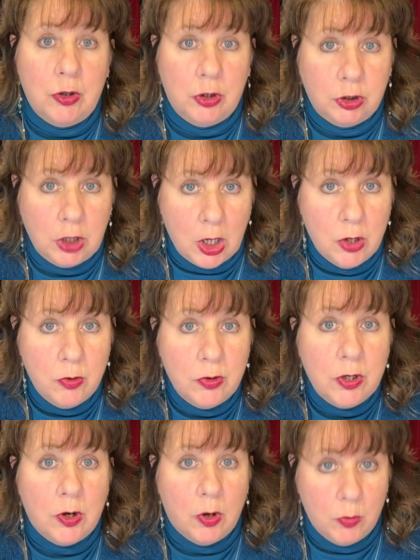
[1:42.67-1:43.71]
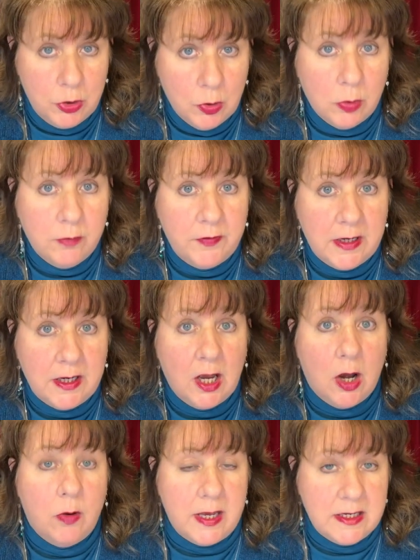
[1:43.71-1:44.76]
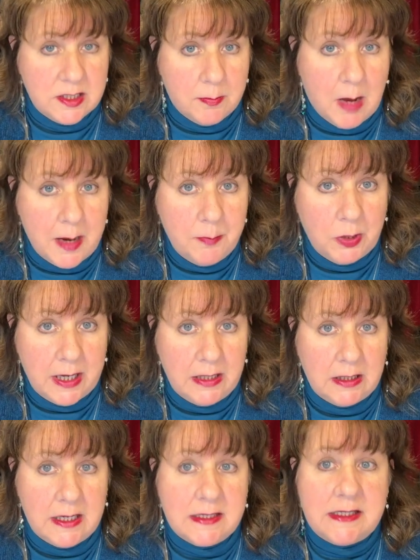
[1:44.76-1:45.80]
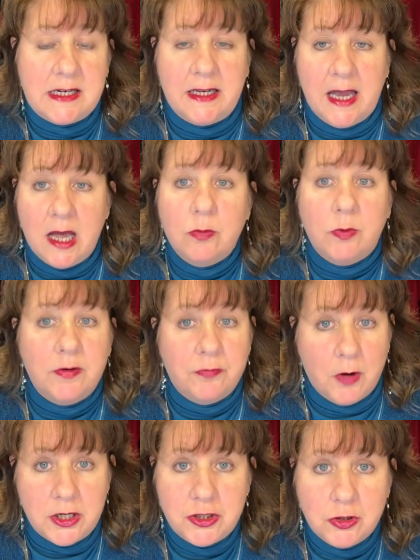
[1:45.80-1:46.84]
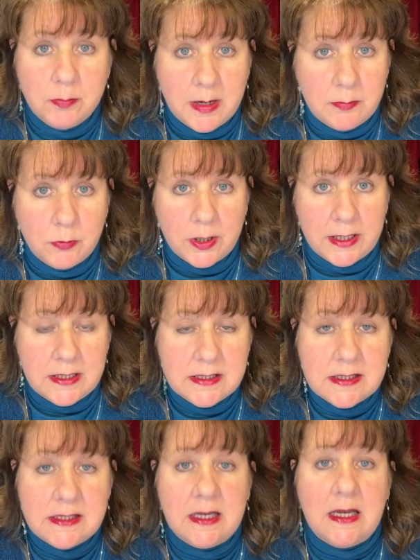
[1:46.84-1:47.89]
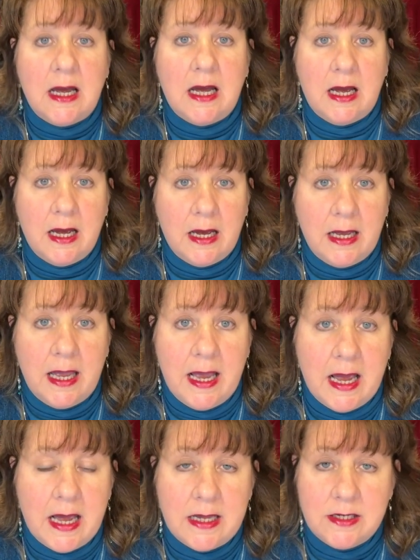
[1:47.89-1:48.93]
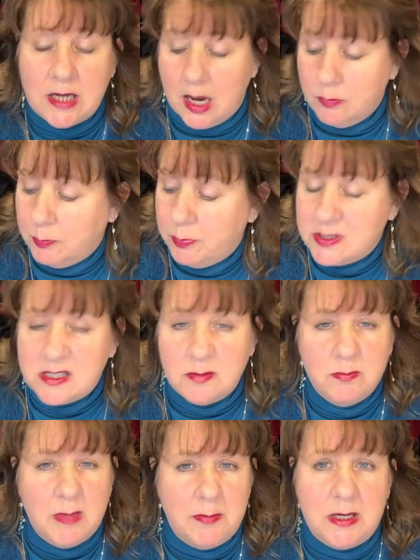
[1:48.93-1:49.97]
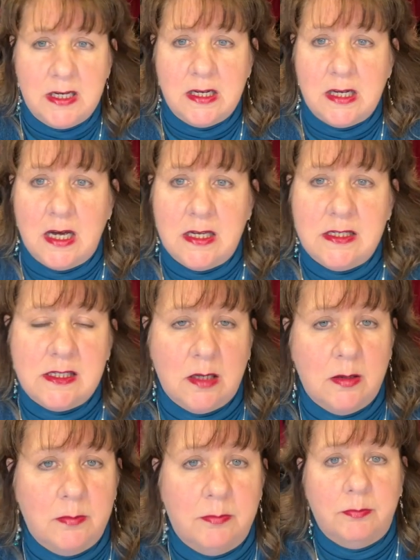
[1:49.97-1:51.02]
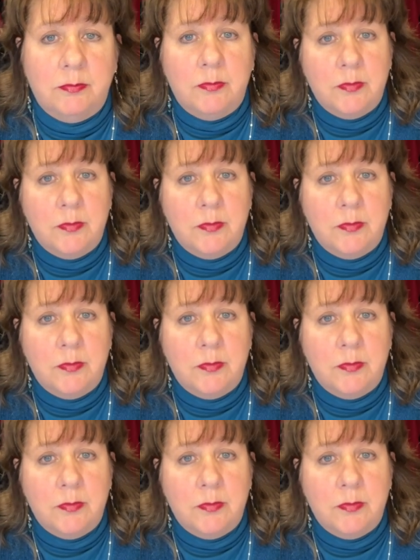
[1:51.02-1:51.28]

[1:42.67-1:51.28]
load your video into my playlist. Again, refresh your memories and I will put some maybe uh, some